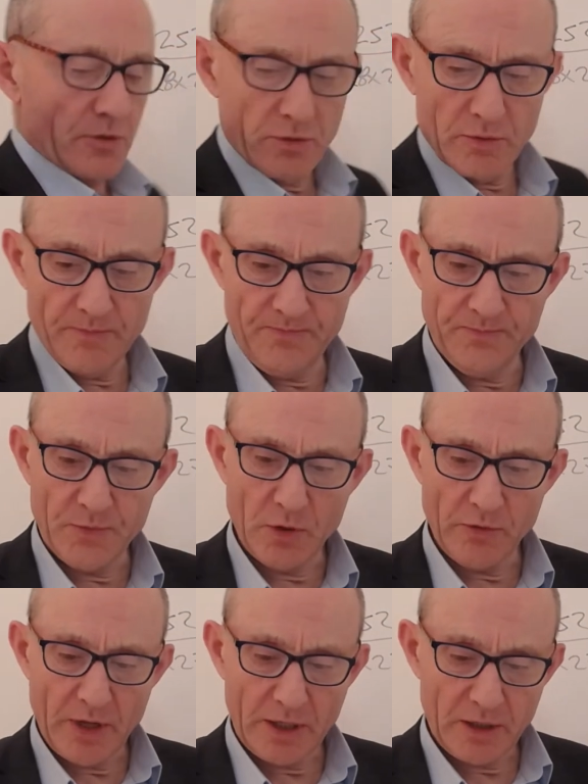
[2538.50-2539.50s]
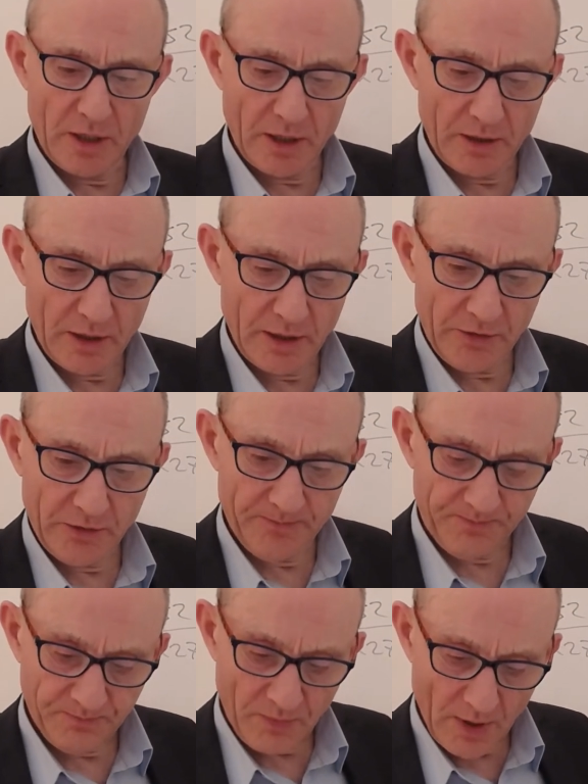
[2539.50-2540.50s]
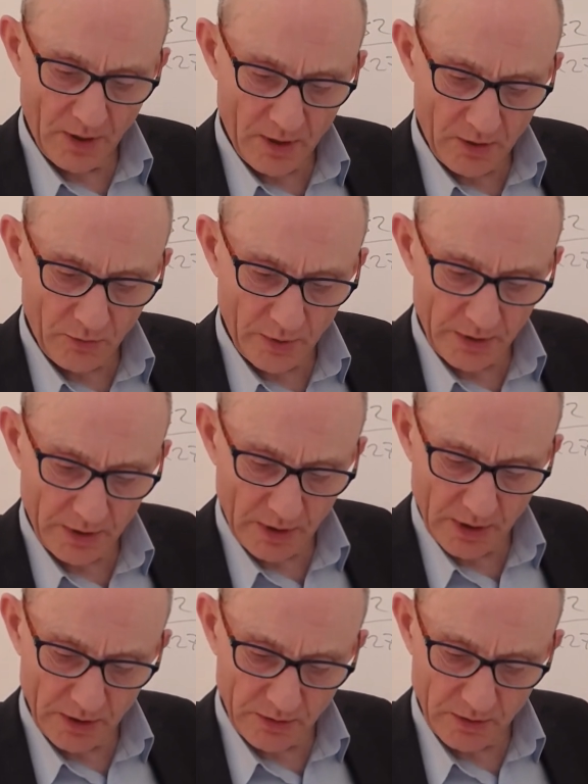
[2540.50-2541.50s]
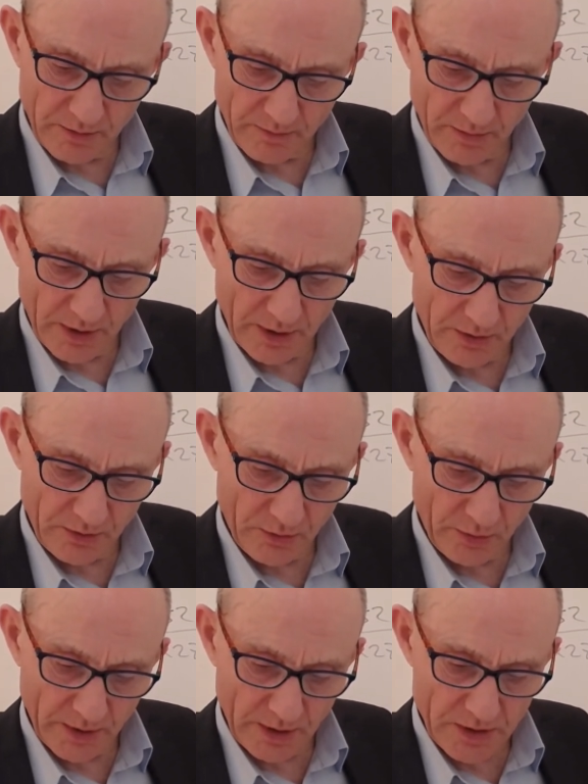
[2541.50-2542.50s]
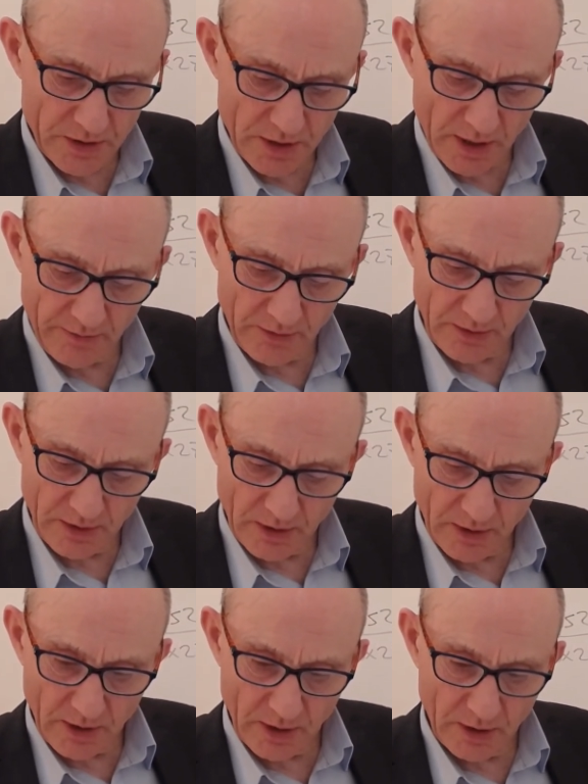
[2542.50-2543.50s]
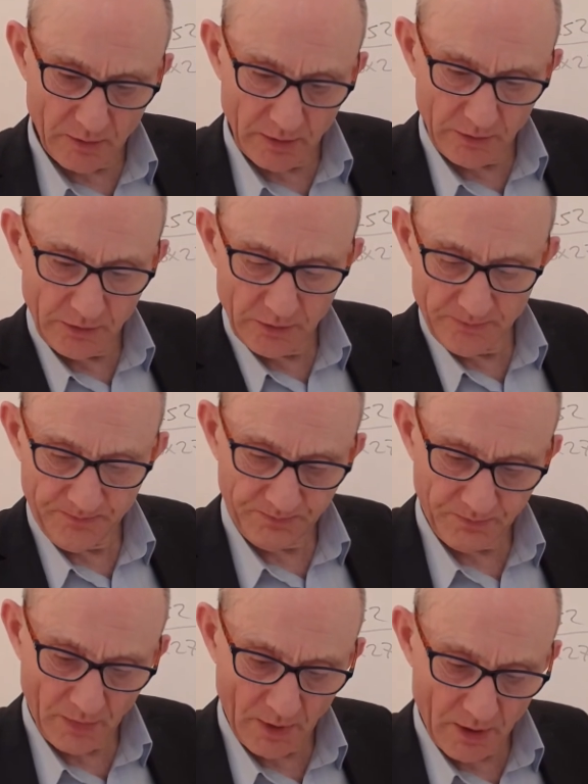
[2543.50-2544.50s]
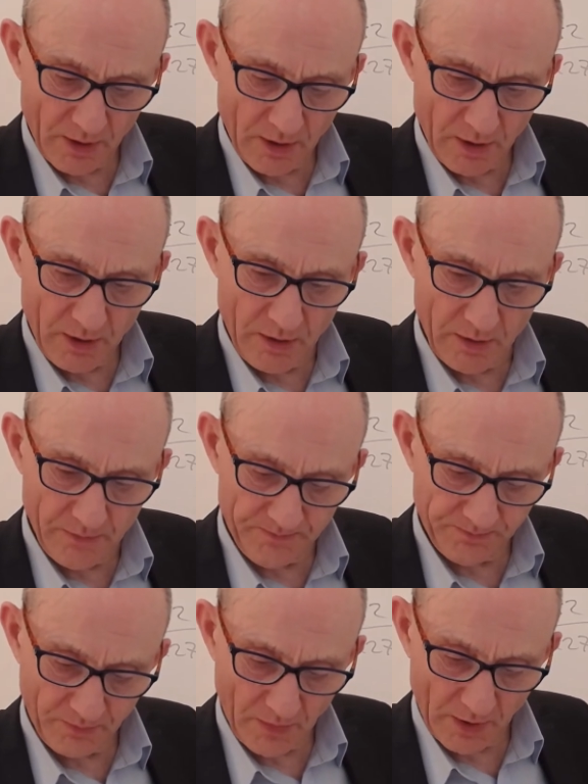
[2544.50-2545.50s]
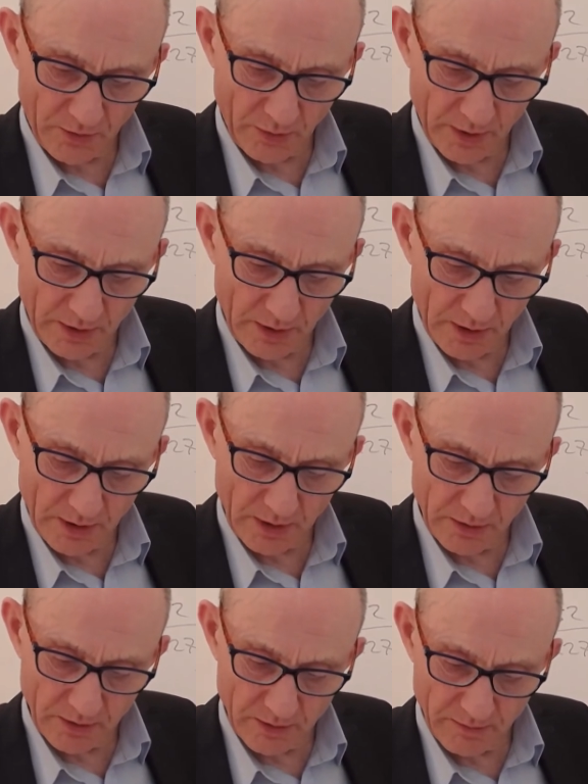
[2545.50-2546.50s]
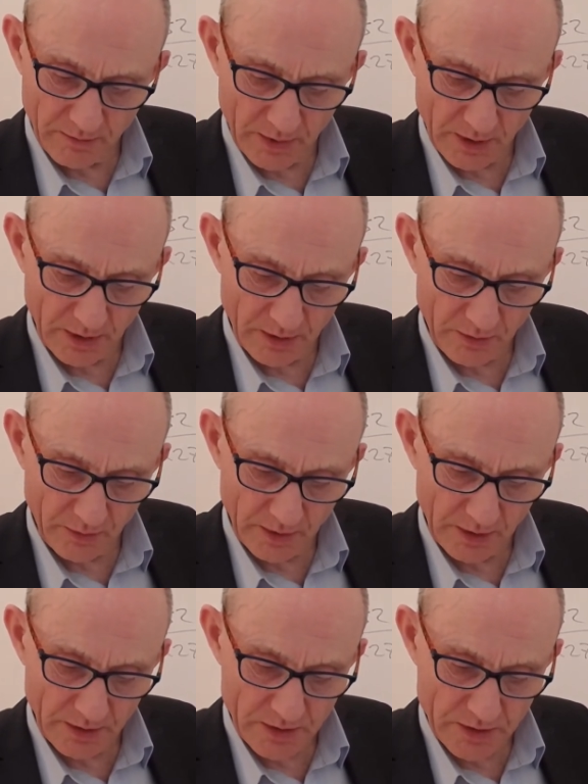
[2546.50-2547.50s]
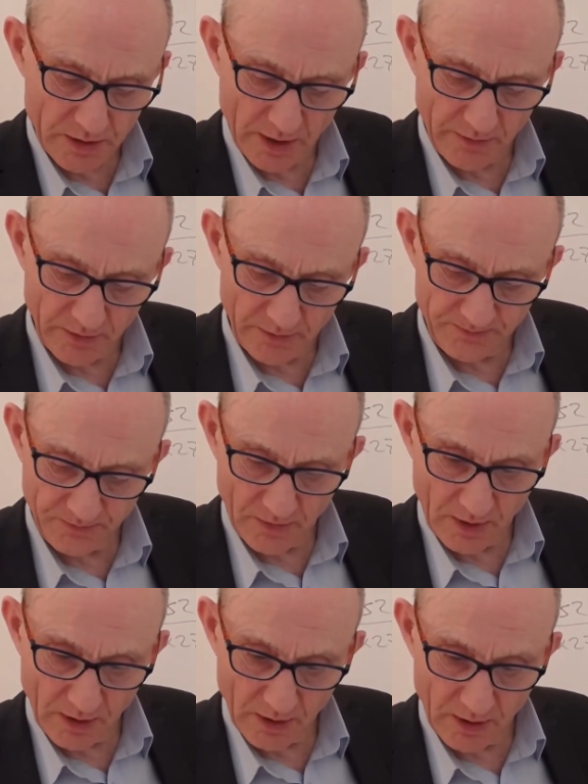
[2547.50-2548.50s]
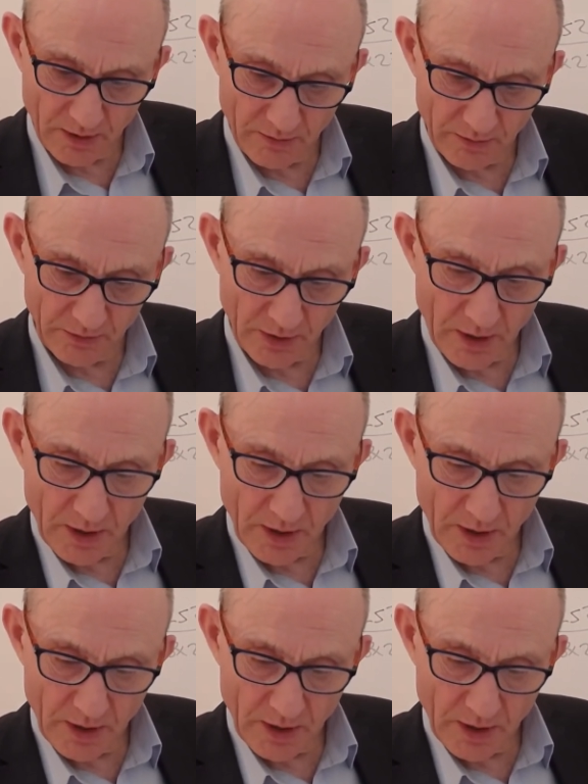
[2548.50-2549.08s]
So we're doing that calculation. 28 by 27 equals 28 by 27 equals